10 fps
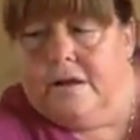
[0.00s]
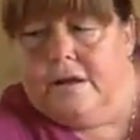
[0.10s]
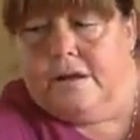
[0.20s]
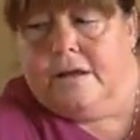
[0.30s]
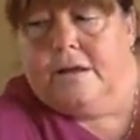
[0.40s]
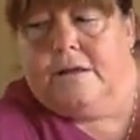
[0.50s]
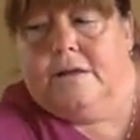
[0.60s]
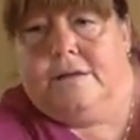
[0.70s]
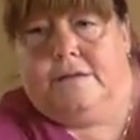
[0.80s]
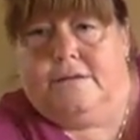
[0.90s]

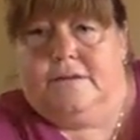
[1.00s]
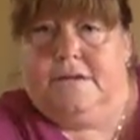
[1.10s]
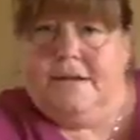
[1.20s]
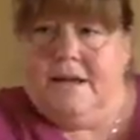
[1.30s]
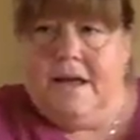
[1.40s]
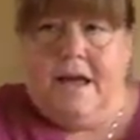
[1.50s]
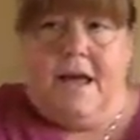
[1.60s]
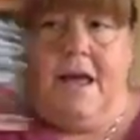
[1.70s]
(no one is talking)